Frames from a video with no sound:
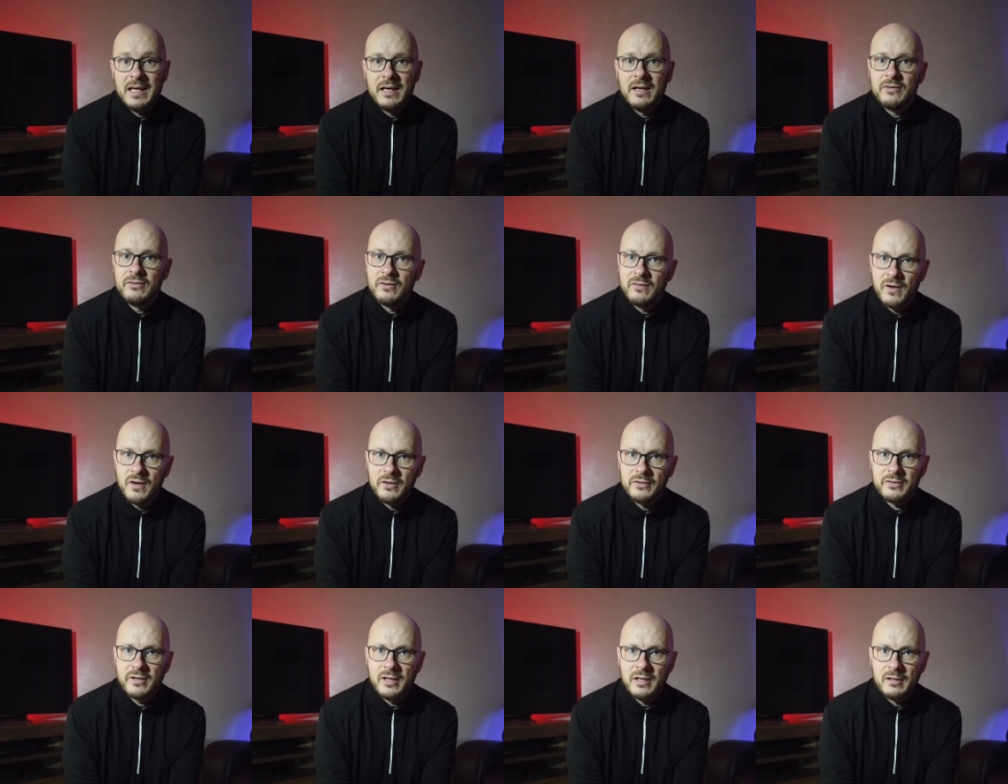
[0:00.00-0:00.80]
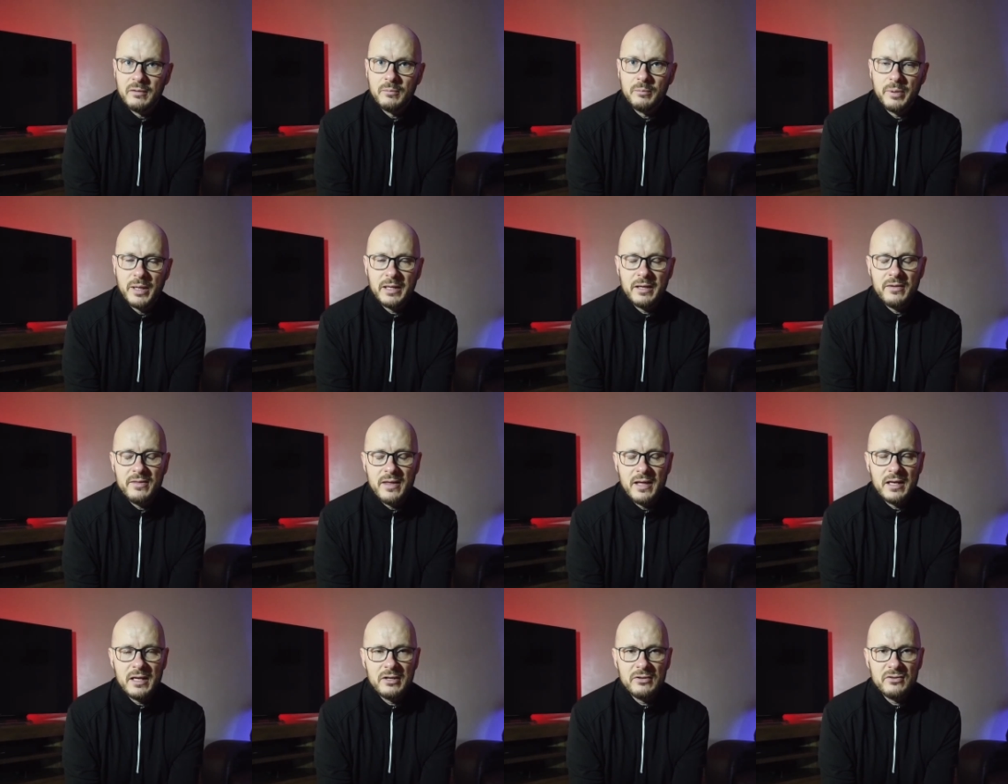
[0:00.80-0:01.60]
years of asking and begging
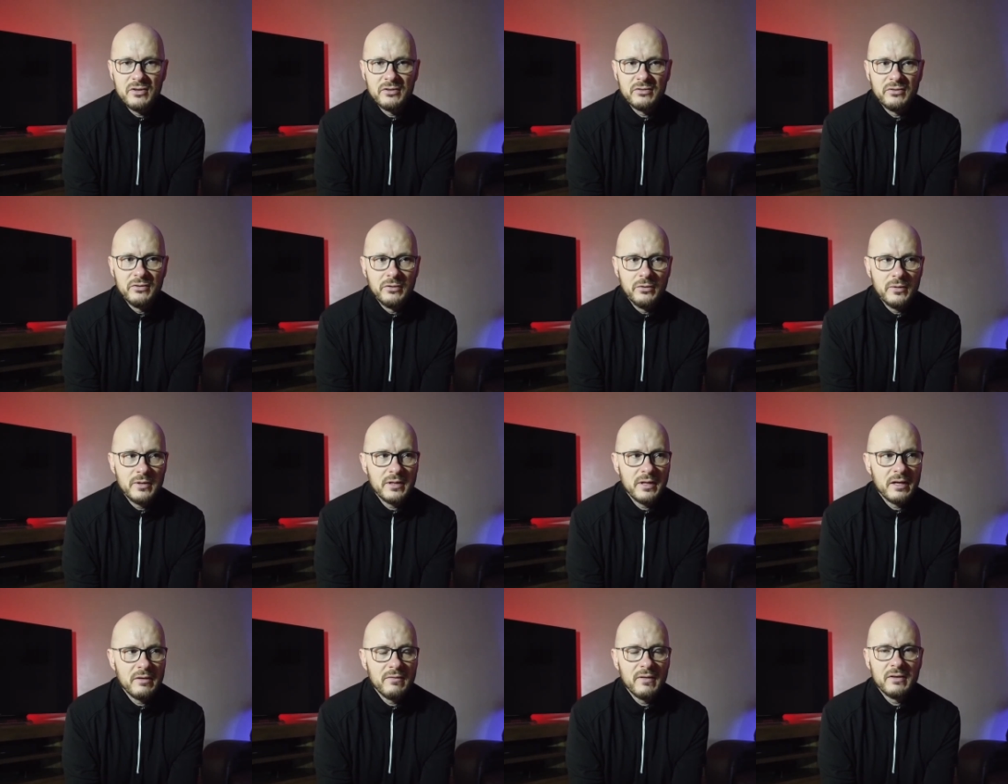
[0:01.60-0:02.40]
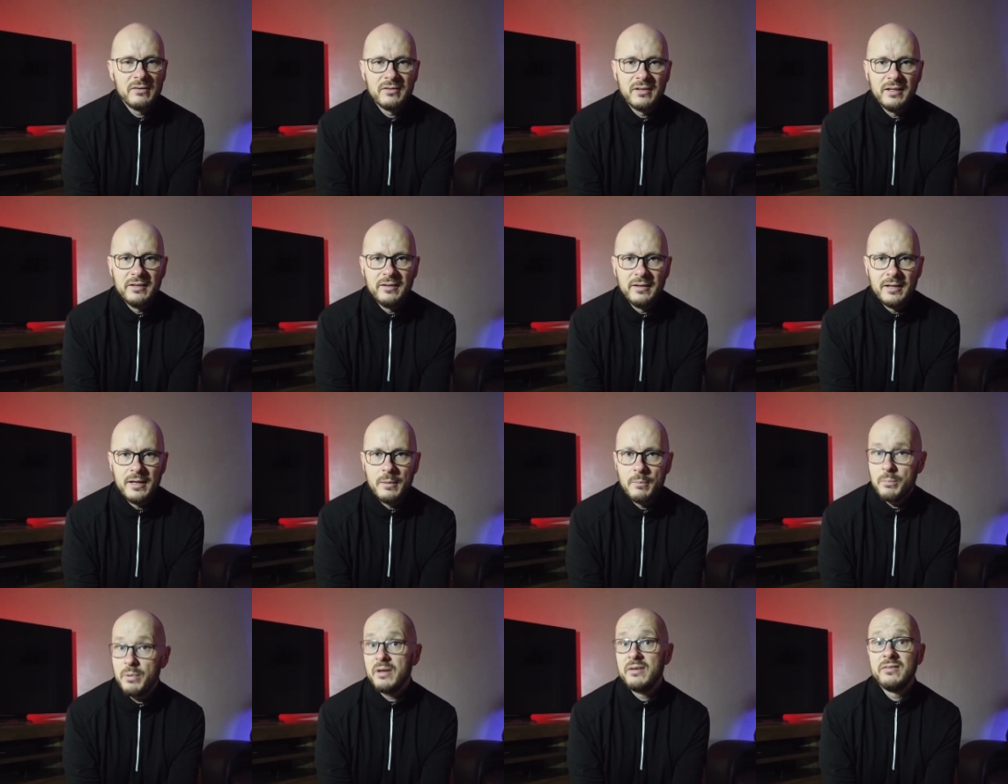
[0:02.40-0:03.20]
the NHS to do it. They eventually did
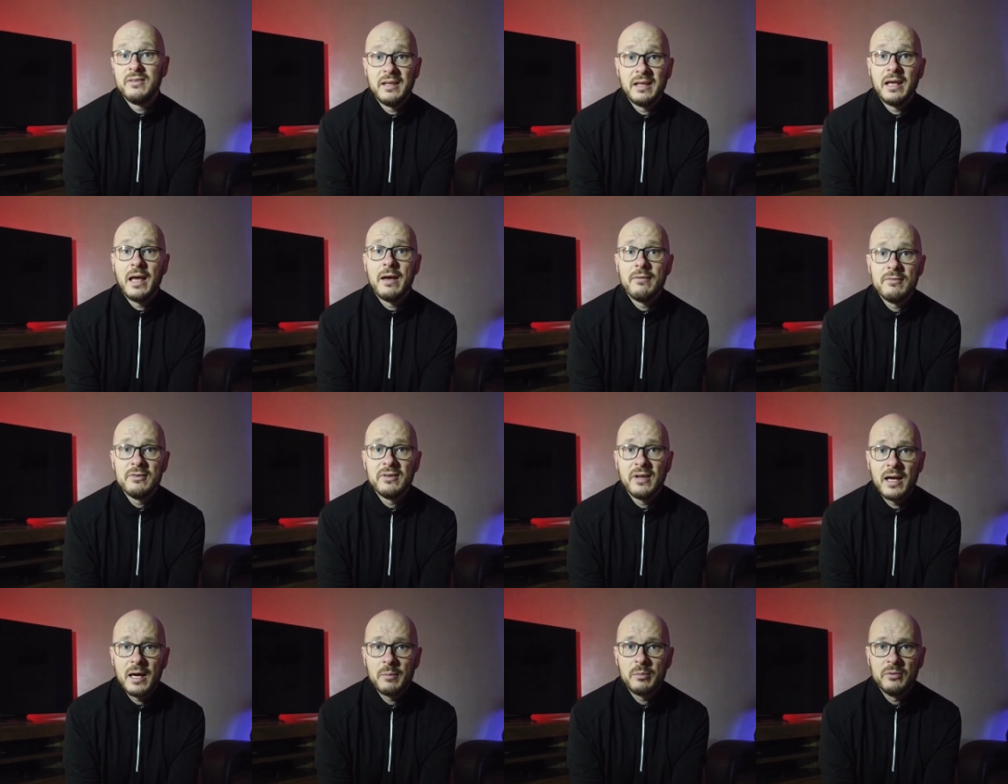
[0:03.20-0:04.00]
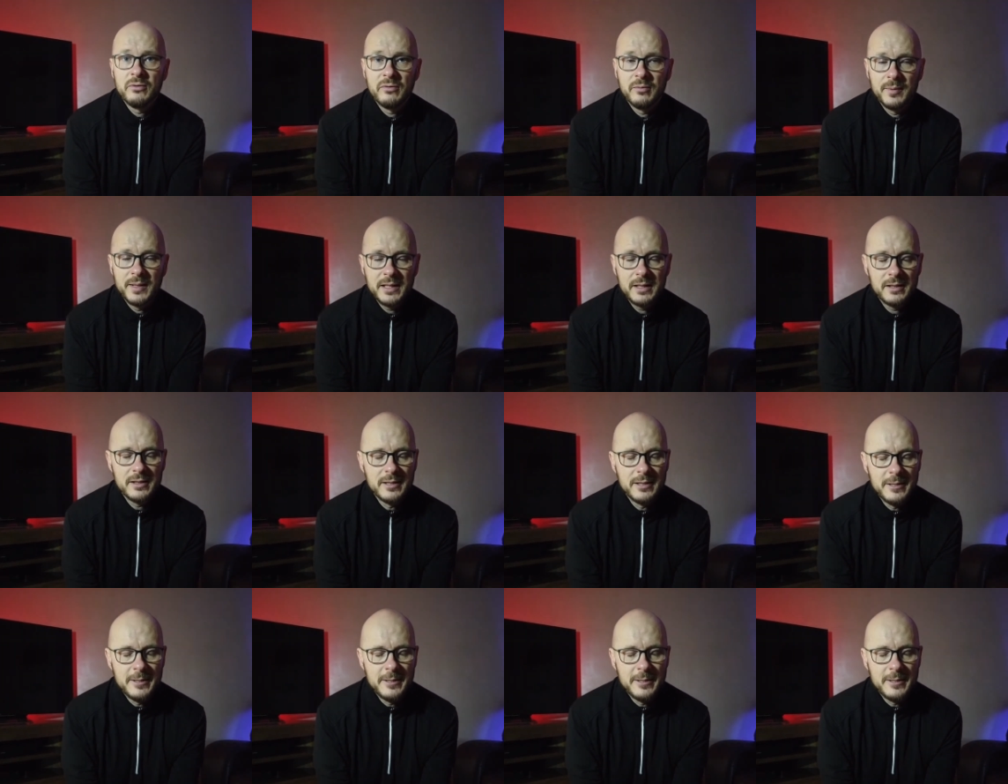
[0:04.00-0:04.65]
it. Best thing ever to happen to me.